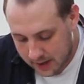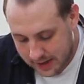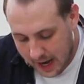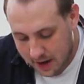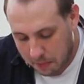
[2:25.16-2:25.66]

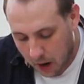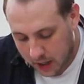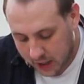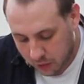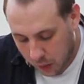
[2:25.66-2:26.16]
Dead
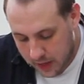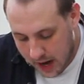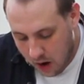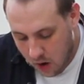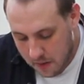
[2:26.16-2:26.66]
bodies were
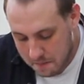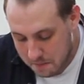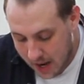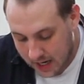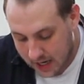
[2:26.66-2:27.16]
there,
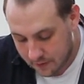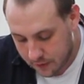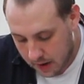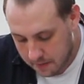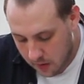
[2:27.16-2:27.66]
many
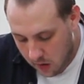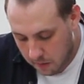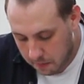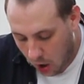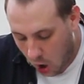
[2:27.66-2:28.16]
of them,
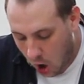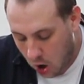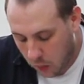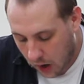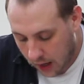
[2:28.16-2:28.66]
but
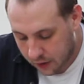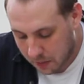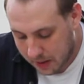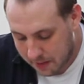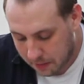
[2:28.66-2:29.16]
all were
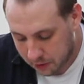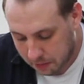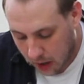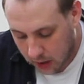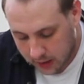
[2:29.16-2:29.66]
other people's
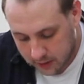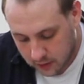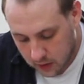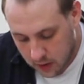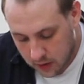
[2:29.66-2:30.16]

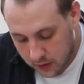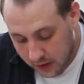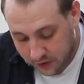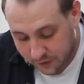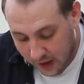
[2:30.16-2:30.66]
bodies.
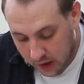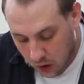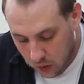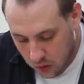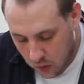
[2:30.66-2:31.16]
This
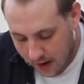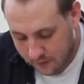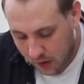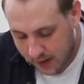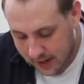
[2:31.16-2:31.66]
fellow,
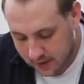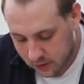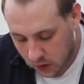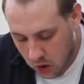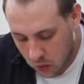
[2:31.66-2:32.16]
whoever he
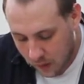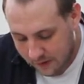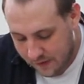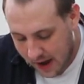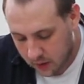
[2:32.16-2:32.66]
is,
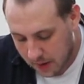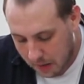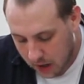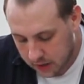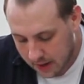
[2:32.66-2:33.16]
we found
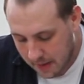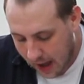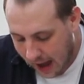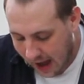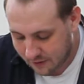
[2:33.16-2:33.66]
among them,
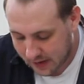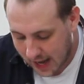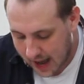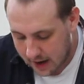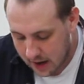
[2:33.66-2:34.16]
half
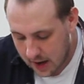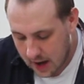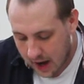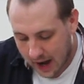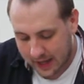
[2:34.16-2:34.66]
dead.
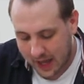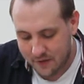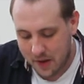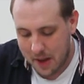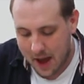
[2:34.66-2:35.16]
I
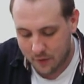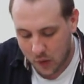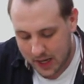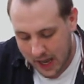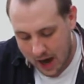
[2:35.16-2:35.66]
gave him
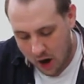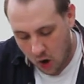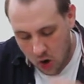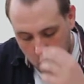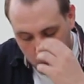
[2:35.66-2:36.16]
every
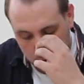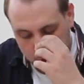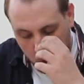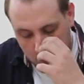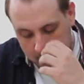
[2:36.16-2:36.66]
care,
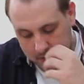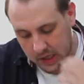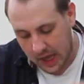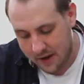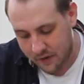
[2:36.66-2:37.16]
restored him
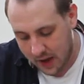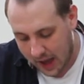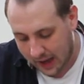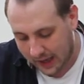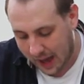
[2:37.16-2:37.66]
to life,
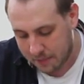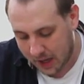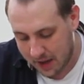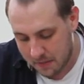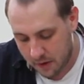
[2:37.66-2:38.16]
and
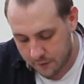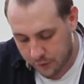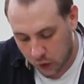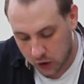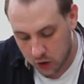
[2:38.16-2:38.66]
kept him
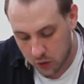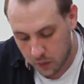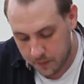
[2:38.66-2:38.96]
for you.